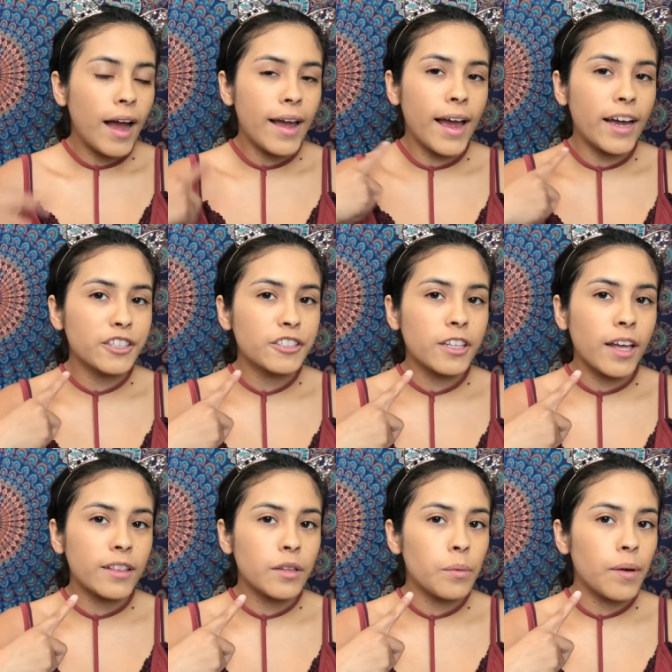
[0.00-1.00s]
I actually
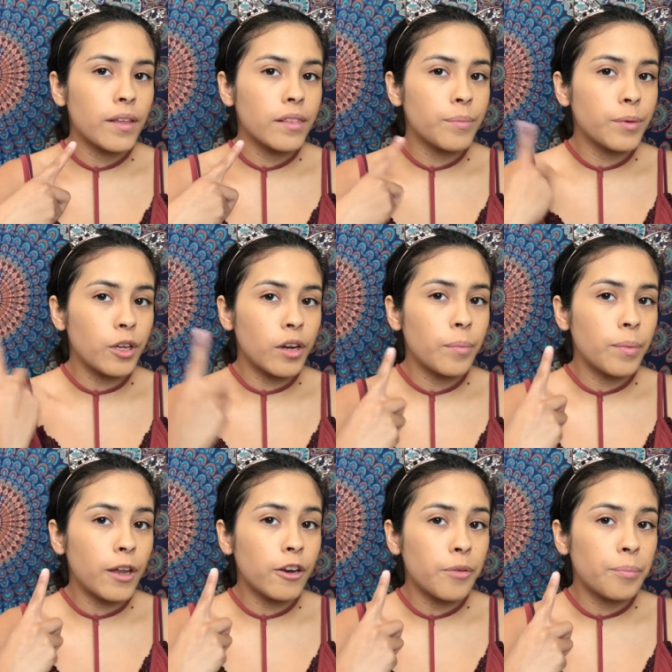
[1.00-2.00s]
like the way the Beauty
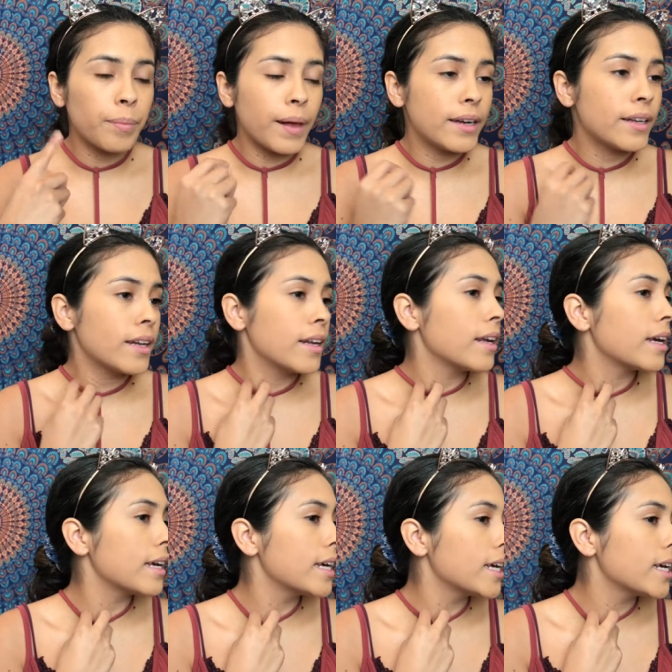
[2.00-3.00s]
Blender blended it
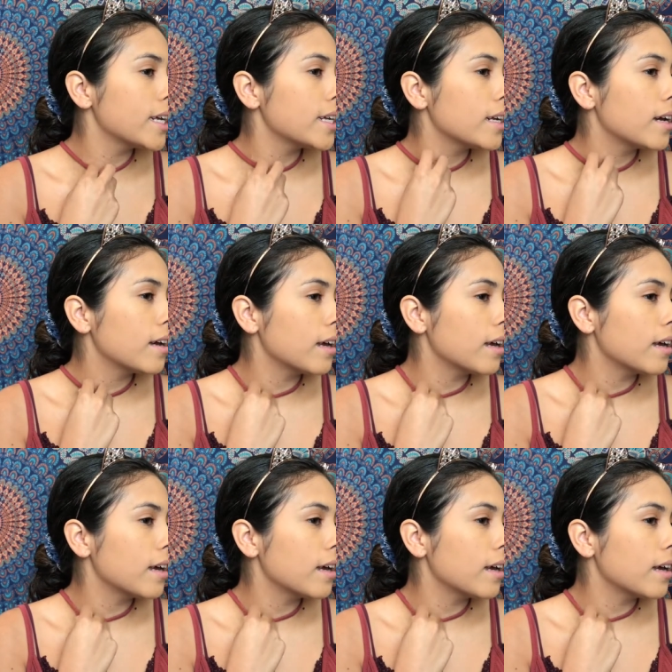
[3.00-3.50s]
in.